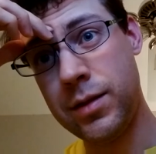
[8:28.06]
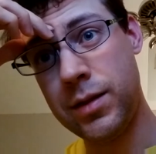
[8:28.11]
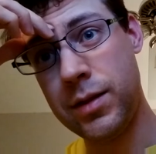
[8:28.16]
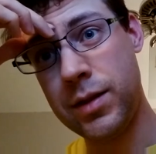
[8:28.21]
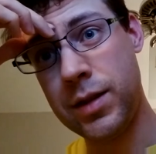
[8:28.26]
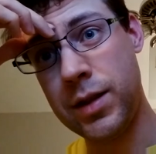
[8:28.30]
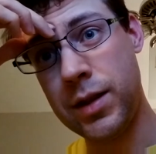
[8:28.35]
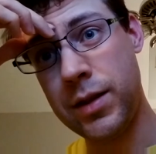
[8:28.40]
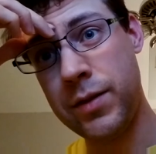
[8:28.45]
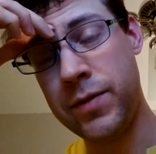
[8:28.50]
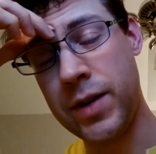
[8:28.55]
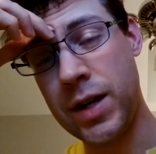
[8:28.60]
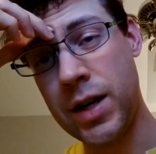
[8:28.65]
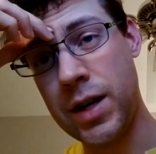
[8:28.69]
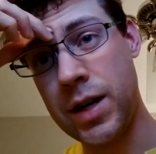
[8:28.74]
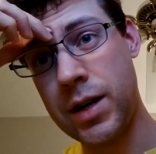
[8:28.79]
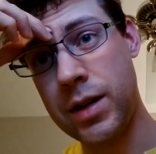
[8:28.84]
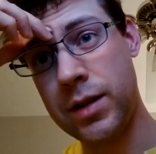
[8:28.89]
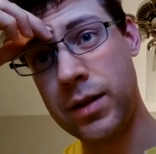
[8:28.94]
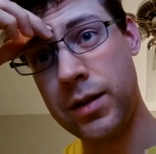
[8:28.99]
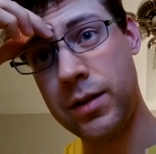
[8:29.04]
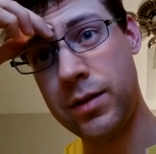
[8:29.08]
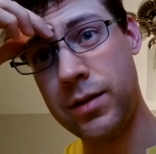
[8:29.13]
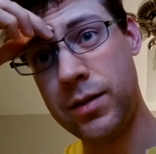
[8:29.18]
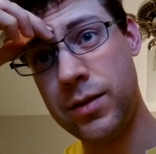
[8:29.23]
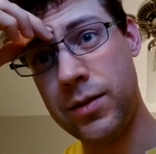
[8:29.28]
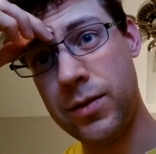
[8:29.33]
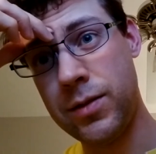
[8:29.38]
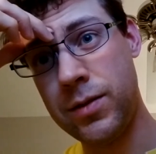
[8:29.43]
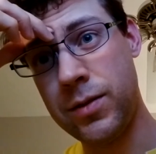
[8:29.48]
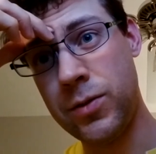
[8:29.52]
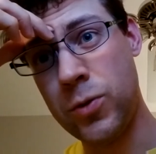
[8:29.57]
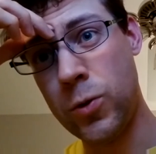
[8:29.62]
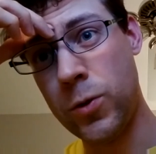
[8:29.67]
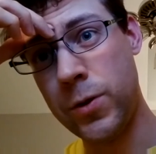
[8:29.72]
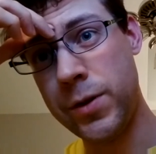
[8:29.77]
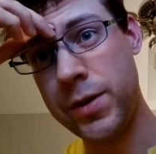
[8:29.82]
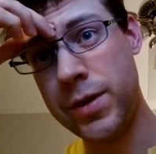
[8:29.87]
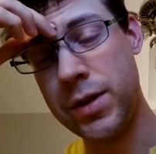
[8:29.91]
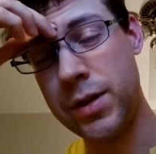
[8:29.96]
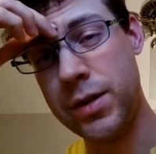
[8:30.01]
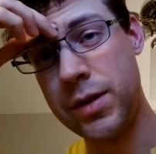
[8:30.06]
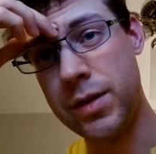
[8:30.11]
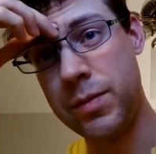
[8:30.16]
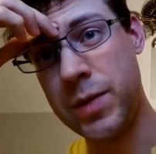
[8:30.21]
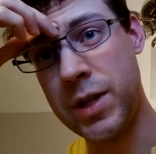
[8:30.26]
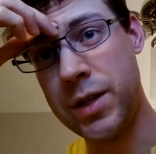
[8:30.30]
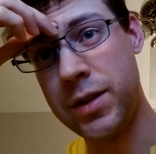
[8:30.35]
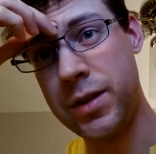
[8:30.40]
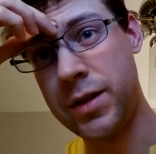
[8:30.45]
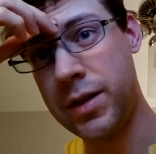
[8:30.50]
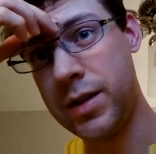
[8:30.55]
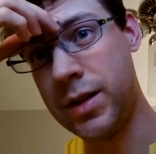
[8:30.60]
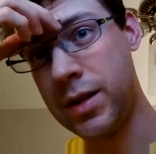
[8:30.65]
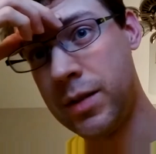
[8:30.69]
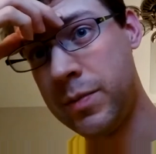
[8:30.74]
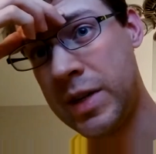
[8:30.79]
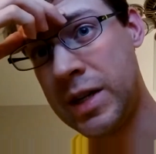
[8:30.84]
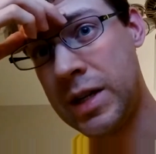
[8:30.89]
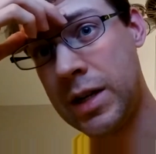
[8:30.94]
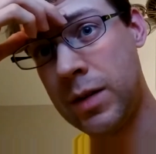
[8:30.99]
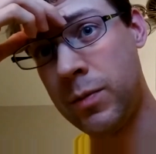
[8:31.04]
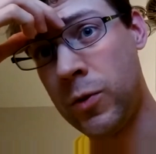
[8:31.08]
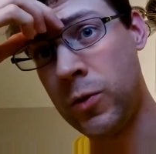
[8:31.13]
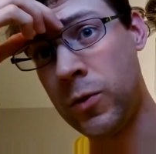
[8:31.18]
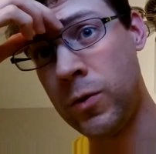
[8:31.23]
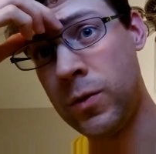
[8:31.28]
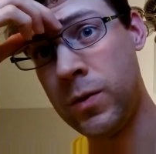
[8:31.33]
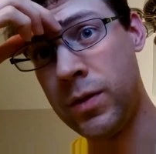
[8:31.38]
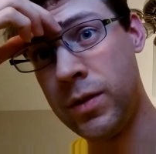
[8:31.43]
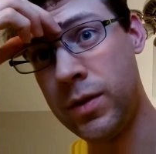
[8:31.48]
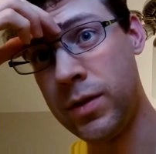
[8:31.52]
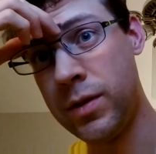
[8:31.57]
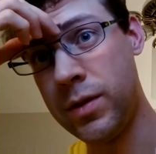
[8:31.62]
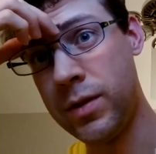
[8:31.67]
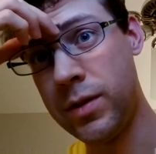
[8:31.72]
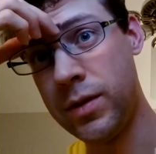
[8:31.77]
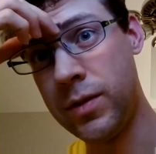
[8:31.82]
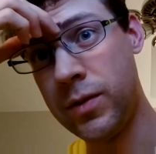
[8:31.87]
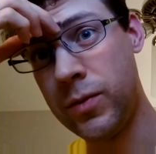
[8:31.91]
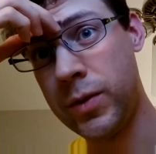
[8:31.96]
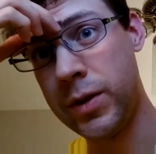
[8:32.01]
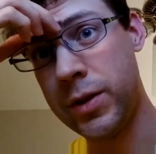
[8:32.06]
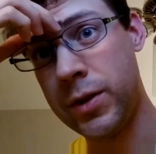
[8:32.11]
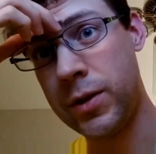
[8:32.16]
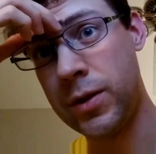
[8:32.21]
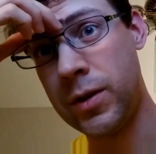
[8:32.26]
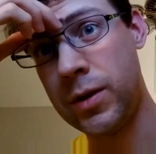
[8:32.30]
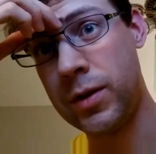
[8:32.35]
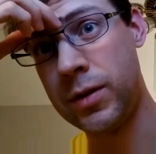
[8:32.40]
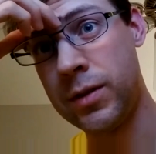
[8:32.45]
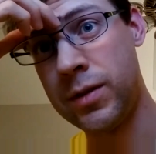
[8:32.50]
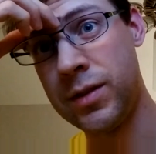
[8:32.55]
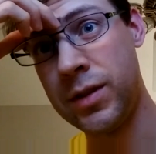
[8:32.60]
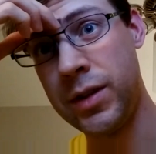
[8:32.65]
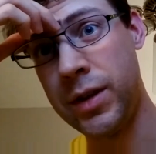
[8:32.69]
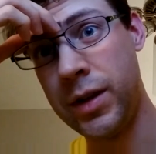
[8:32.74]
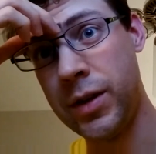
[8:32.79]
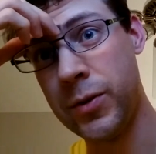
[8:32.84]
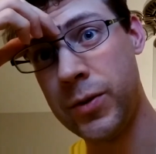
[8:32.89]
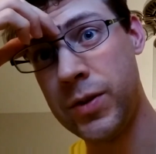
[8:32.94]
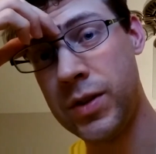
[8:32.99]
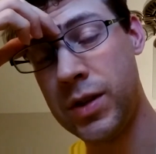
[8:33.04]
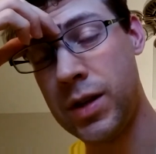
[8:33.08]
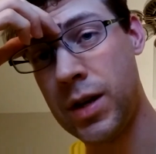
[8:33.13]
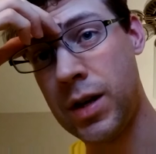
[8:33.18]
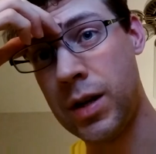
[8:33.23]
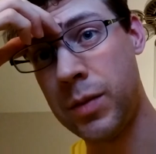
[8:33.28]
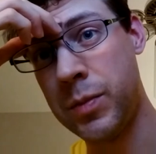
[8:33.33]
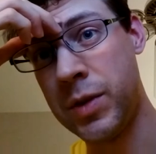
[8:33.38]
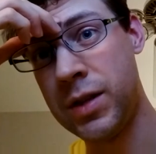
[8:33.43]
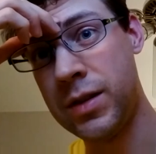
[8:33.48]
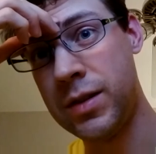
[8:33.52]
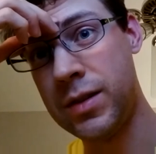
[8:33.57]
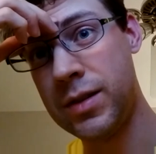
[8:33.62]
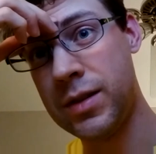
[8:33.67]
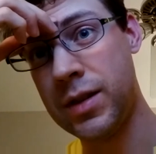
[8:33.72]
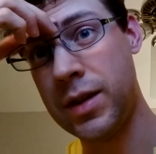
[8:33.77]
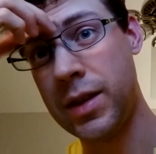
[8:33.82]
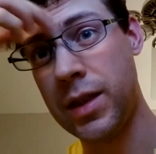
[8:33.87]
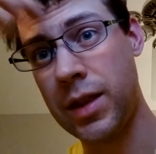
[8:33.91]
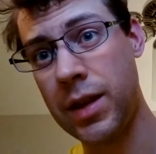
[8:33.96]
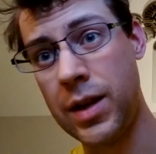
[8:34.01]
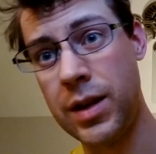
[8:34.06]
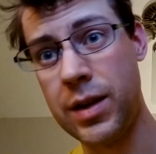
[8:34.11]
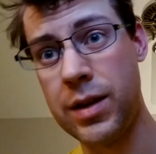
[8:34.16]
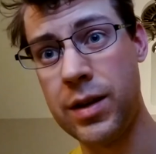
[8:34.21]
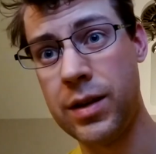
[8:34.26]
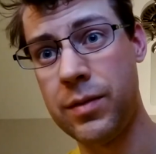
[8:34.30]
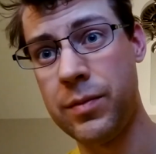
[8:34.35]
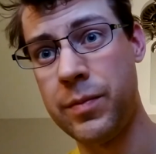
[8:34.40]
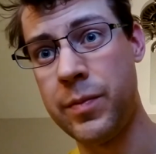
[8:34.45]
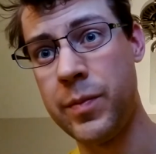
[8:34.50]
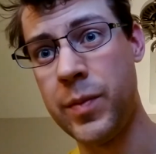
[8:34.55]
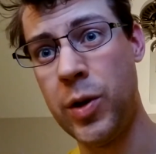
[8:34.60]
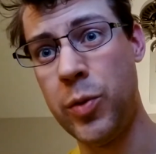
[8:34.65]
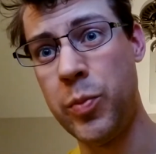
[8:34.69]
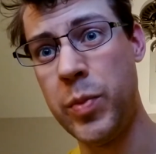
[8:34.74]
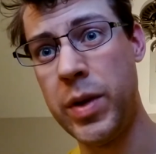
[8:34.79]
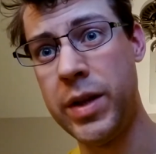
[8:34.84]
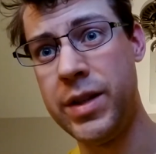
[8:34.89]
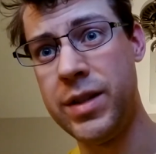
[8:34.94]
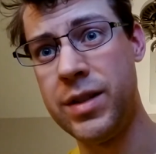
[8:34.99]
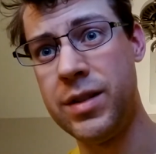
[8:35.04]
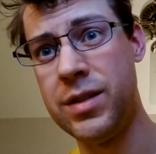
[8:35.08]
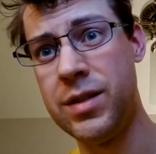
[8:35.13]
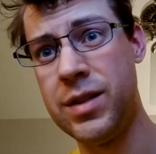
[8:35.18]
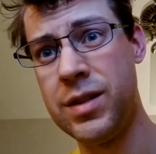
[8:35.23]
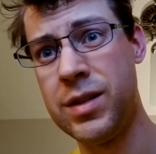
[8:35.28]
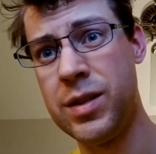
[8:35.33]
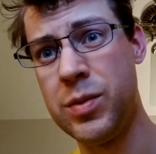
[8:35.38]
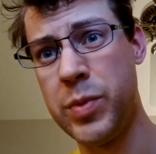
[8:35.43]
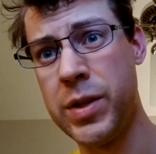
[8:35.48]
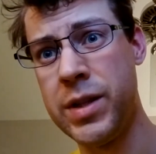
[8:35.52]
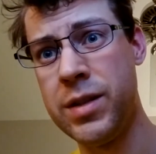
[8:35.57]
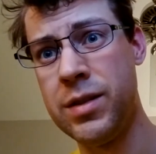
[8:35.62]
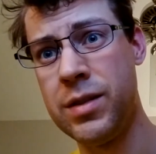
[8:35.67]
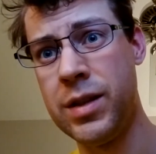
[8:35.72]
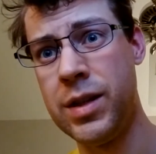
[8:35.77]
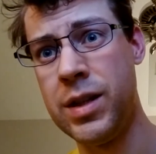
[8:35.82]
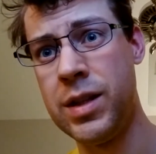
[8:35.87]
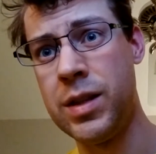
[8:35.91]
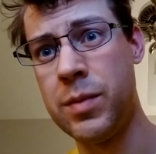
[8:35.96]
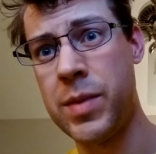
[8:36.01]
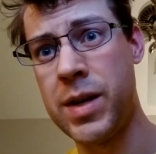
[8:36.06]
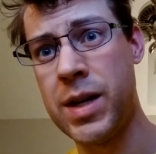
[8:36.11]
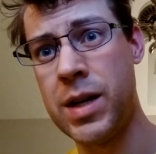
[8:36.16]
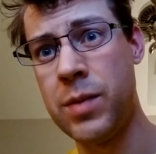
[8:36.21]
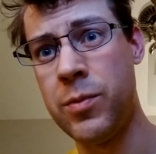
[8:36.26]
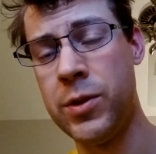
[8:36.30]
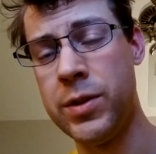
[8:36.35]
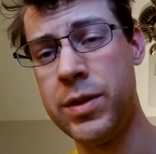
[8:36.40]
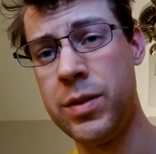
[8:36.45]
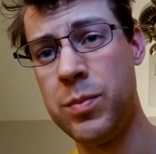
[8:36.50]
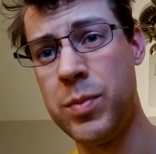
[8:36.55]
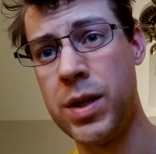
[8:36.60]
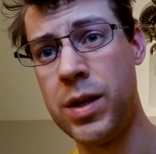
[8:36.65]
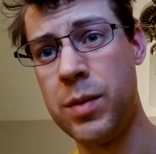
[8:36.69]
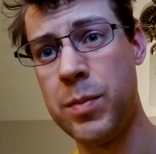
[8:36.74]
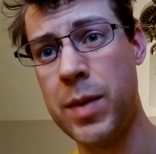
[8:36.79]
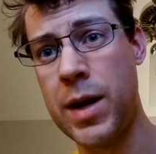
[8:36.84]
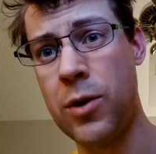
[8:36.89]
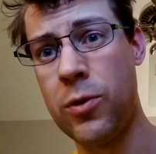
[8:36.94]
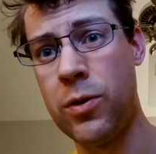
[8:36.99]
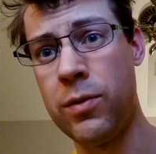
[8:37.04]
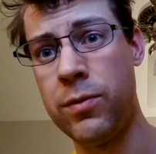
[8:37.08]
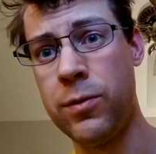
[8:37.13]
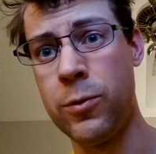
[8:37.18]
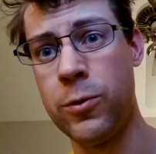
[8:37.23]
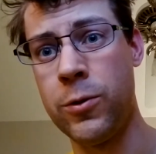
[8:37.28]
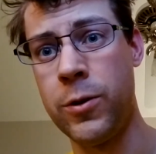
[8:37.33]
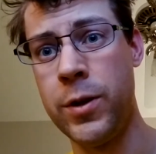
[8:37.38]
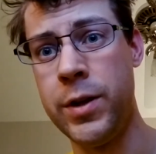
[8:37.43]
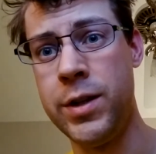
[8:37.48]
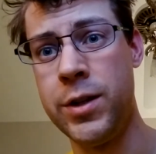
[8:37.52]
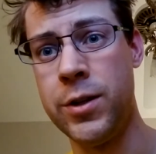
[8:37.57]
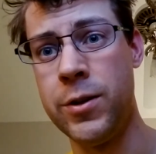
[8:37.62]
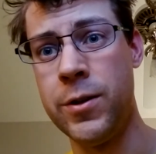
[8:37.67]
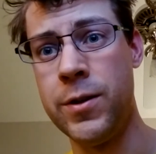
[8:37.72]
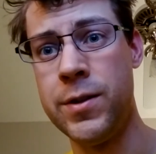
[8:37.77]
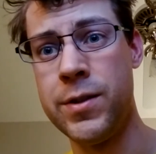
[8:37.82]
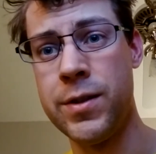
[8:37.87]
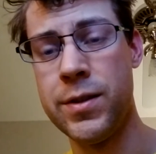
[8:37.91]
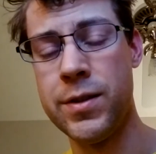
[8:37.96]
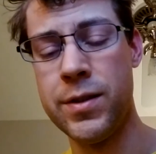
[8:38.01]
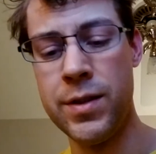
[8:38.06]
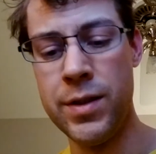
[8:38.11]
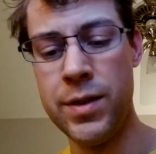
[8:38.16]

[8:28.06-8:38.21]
They've got horses mentioned in the Bible, which are, you know, synonymous, I think, are mentioned explicitly in the Bible as being powerful creatures.